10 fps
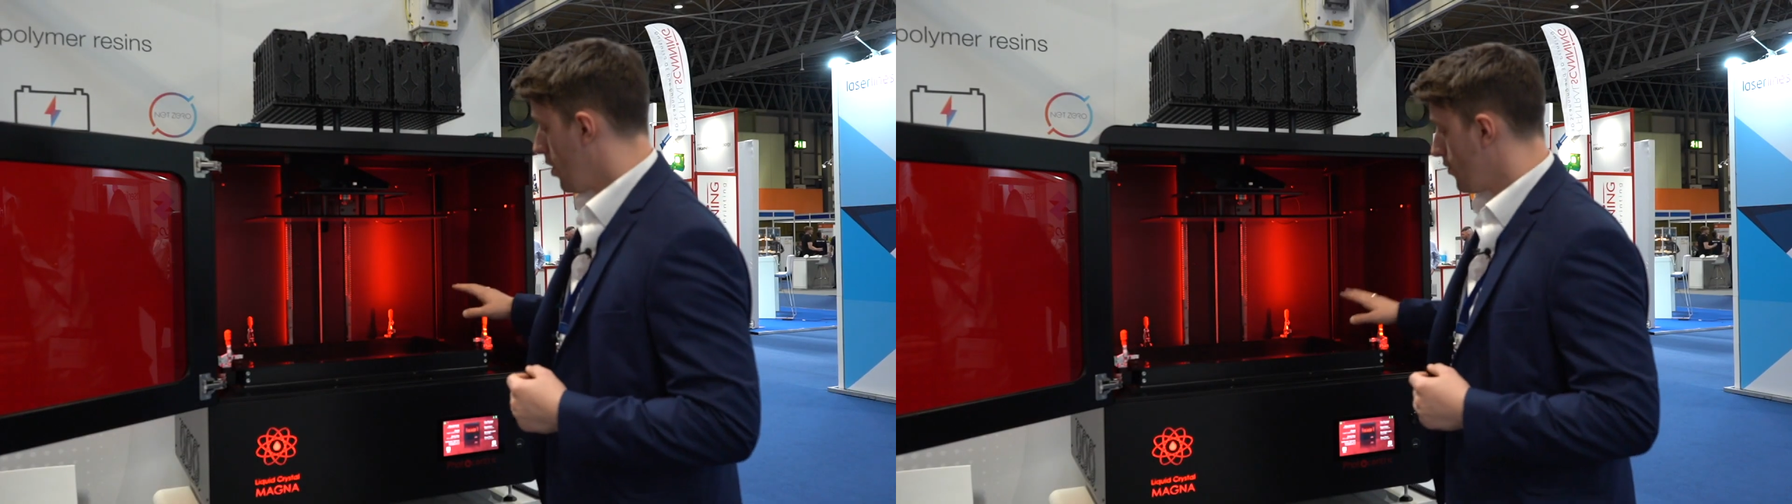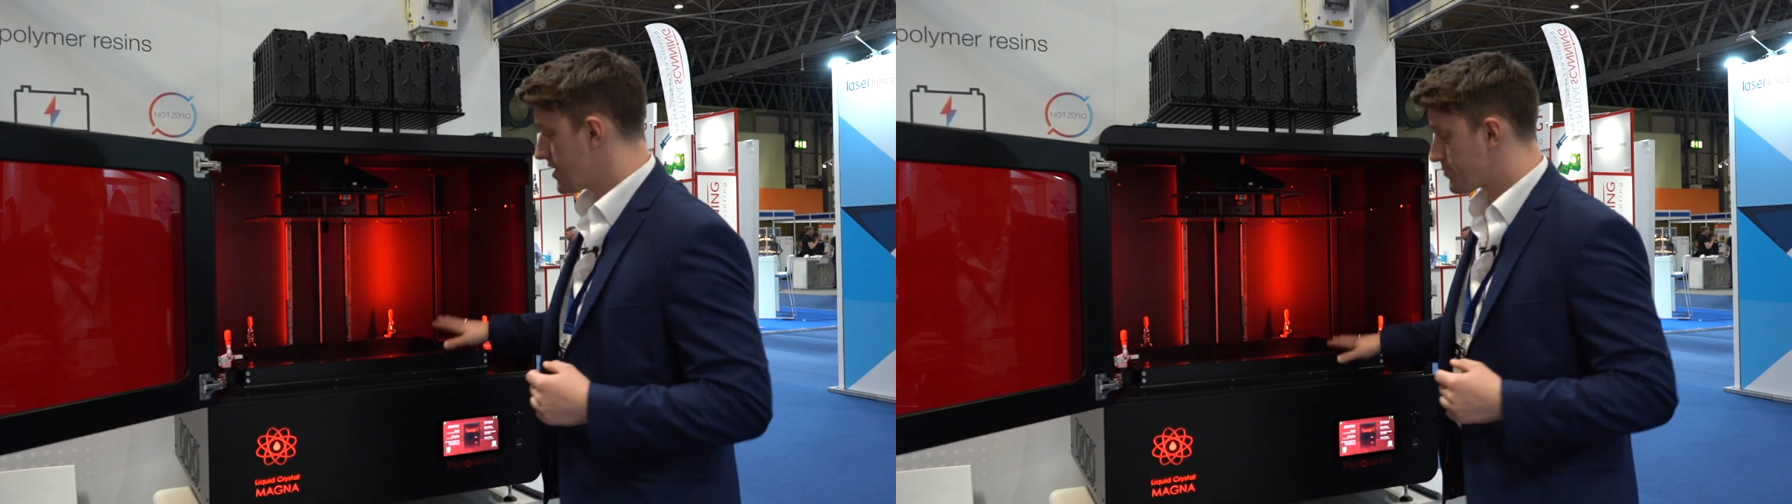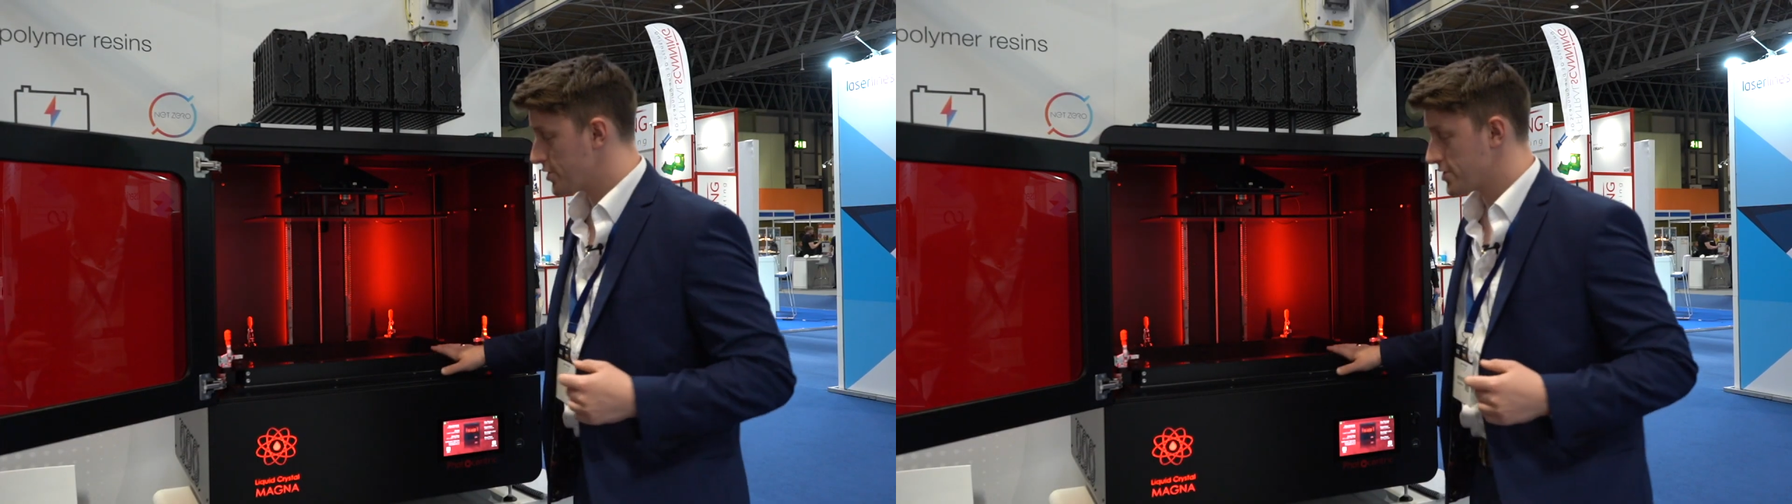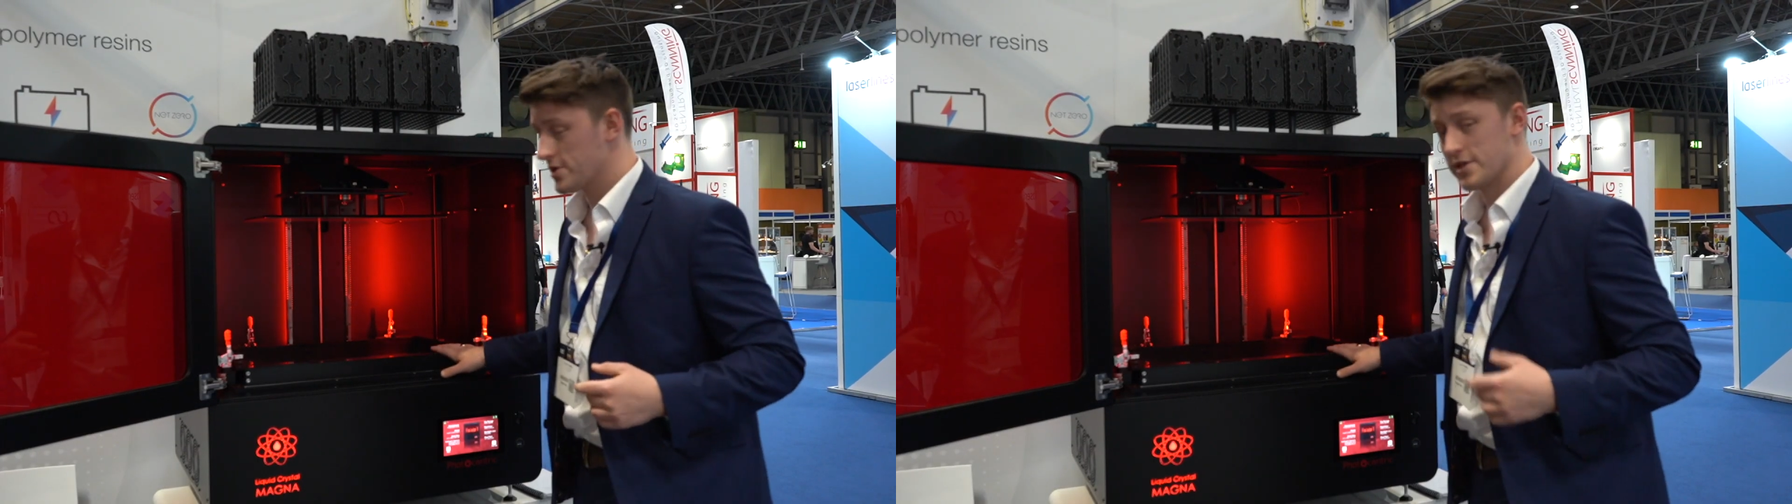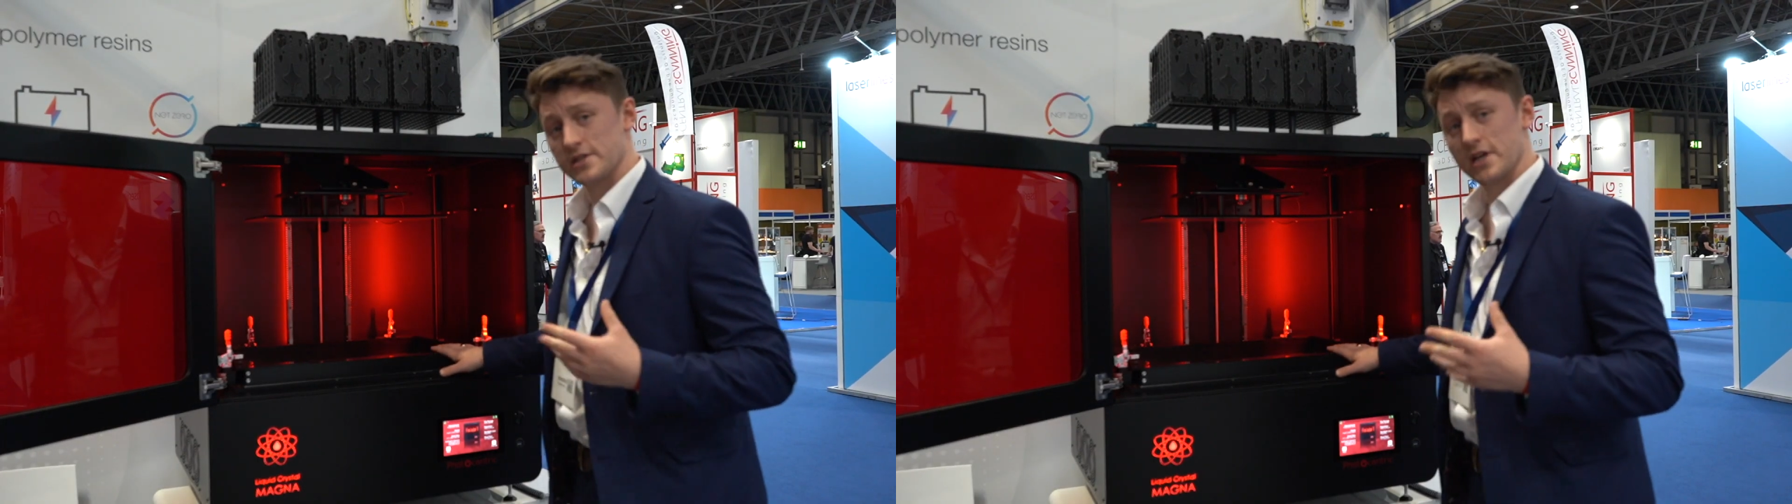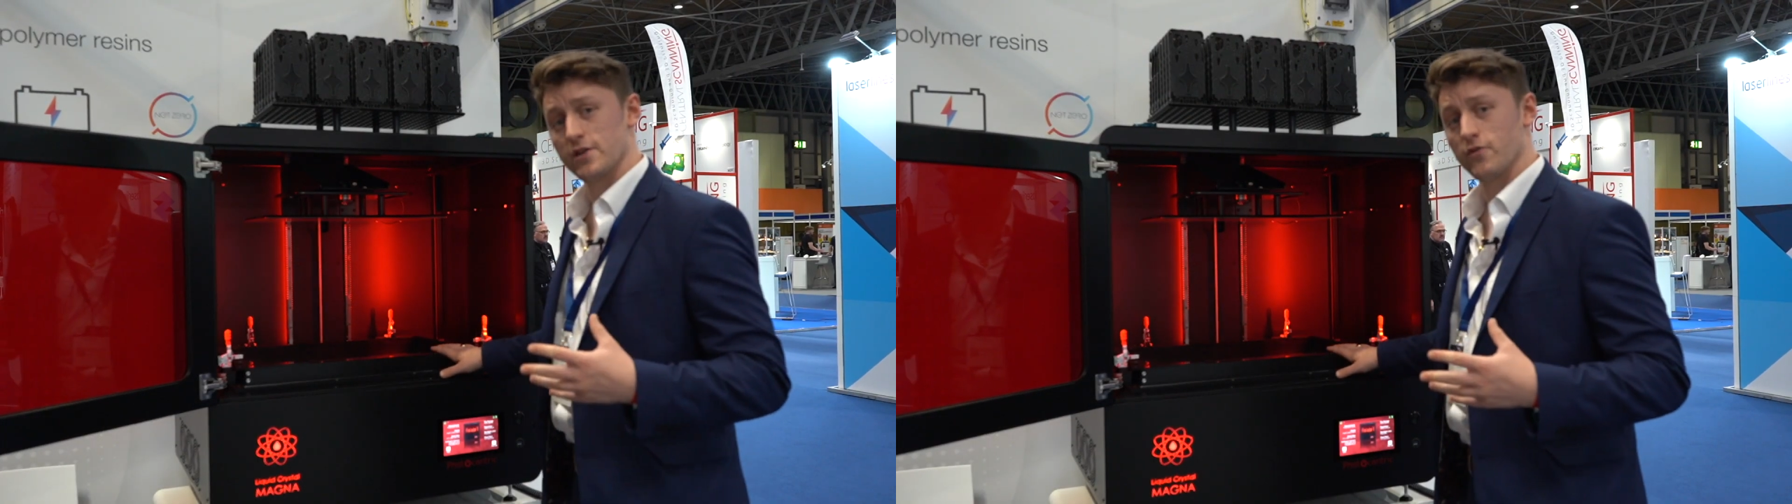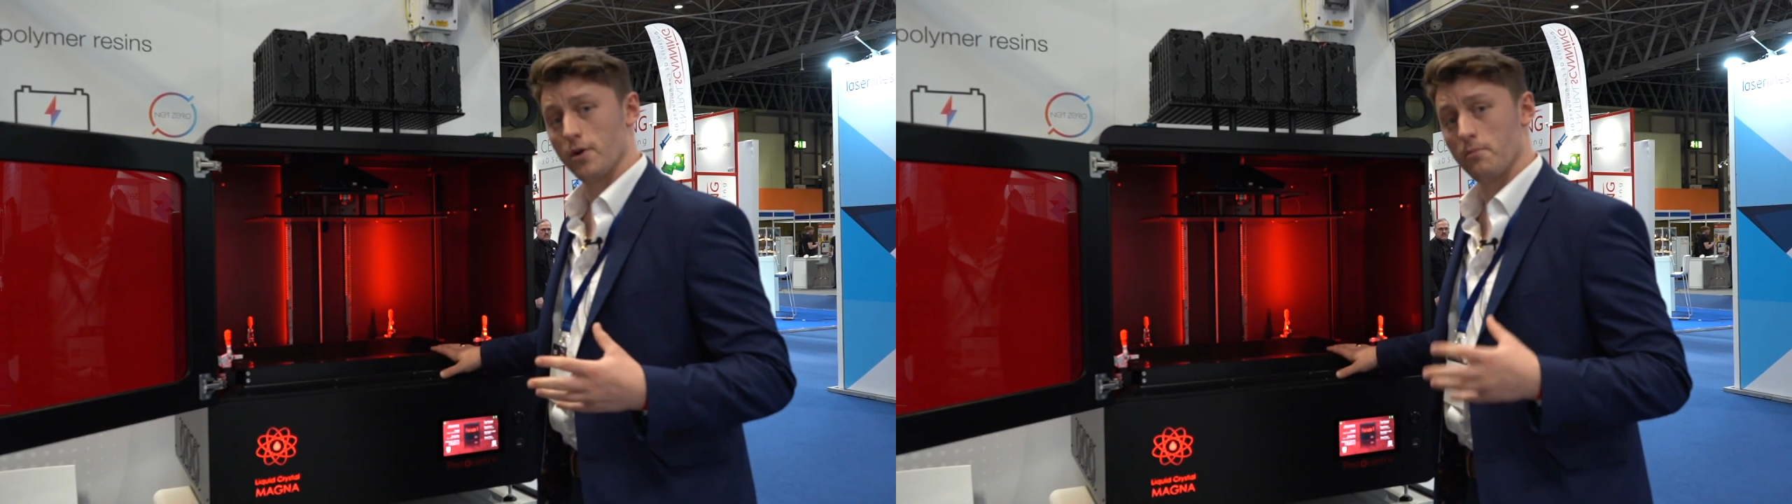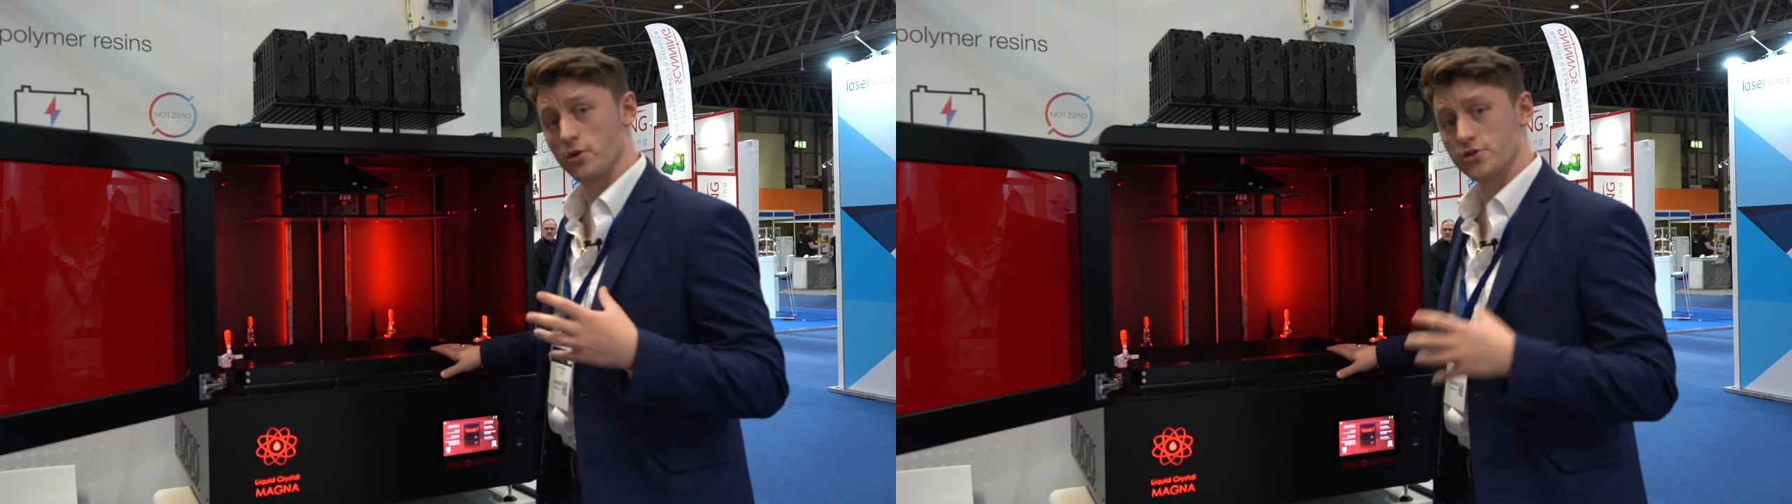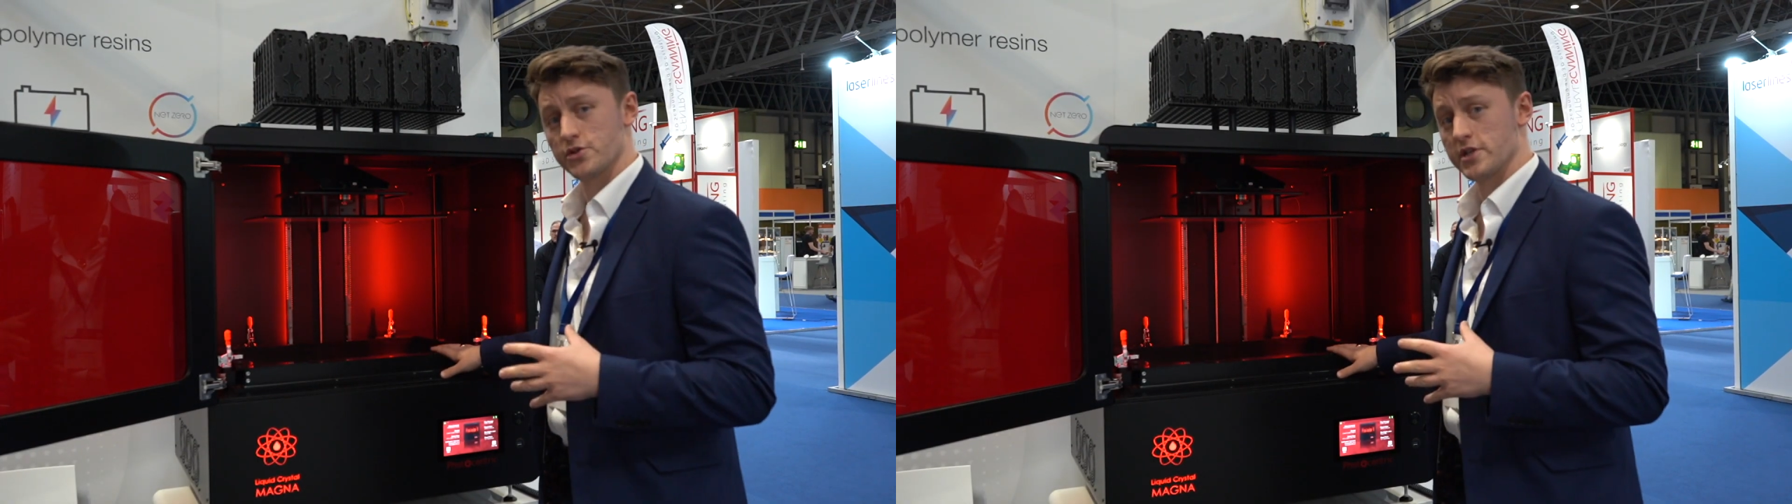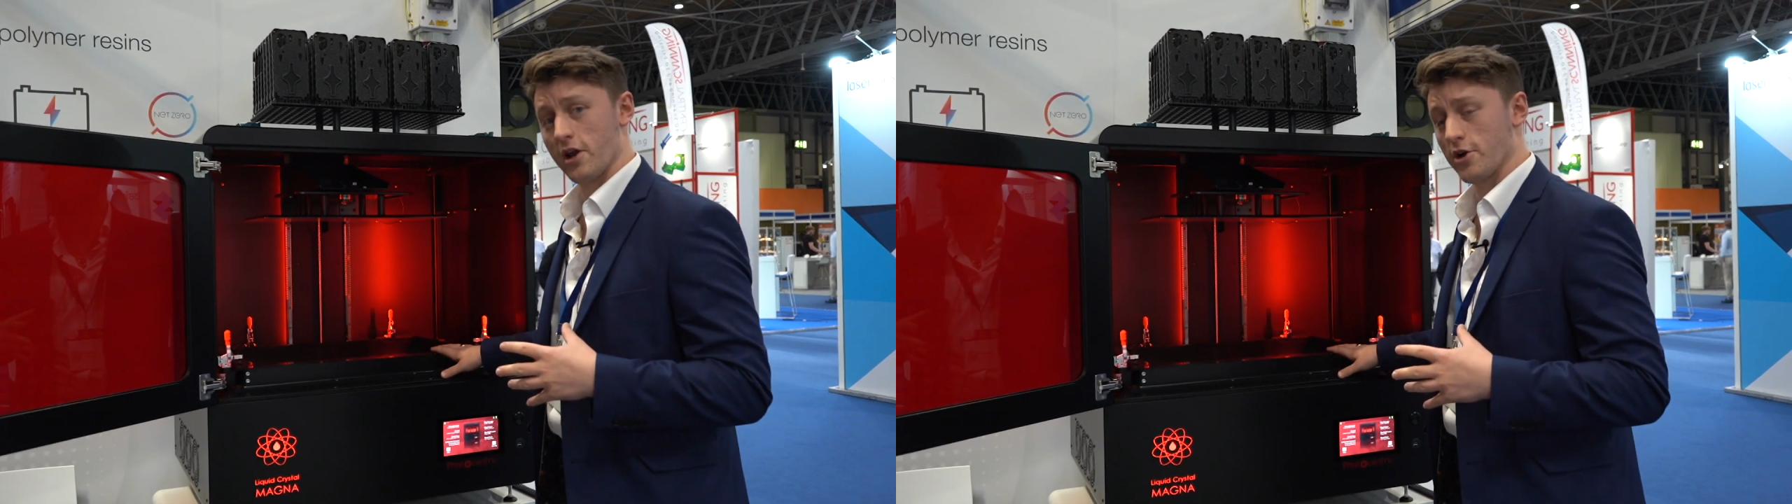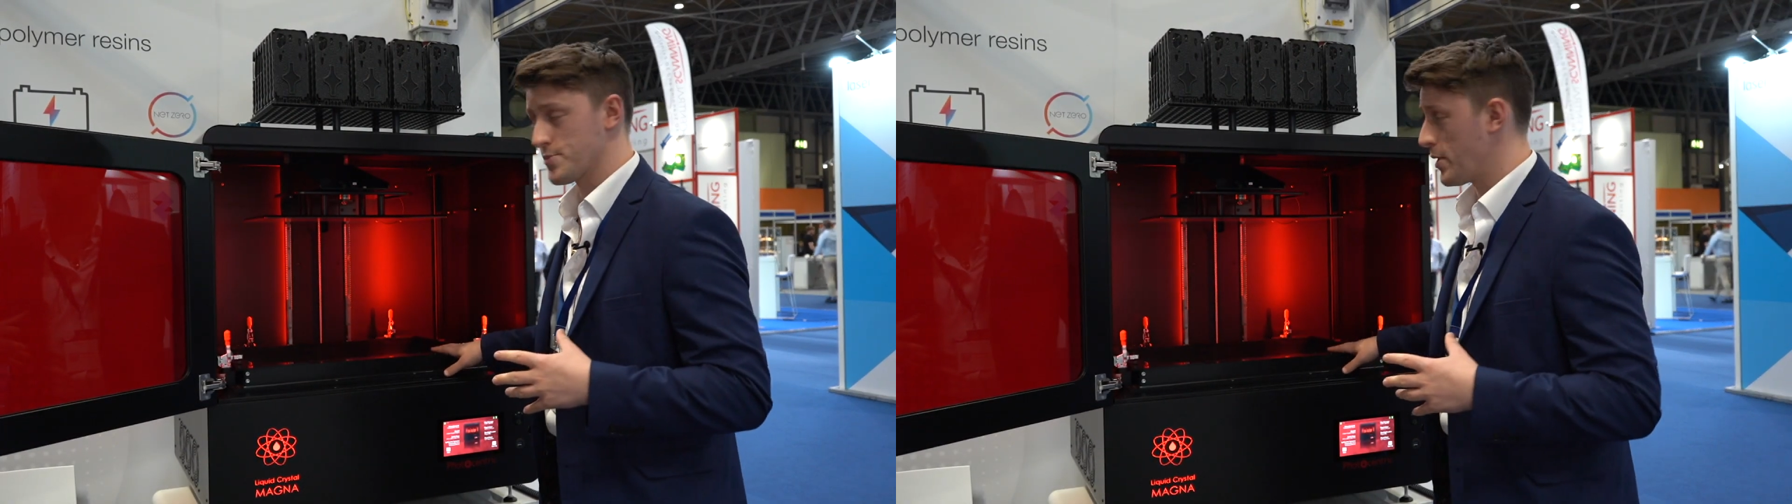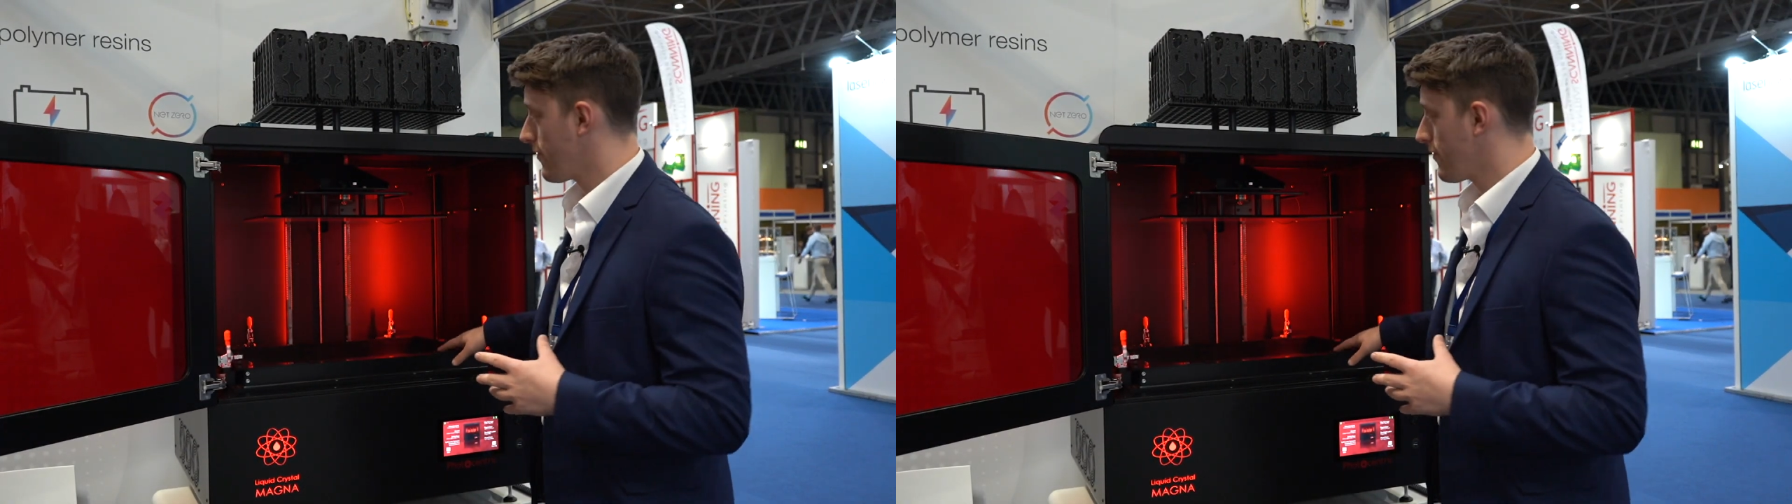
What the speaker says: On this printer, as I said, you've got a monstrously large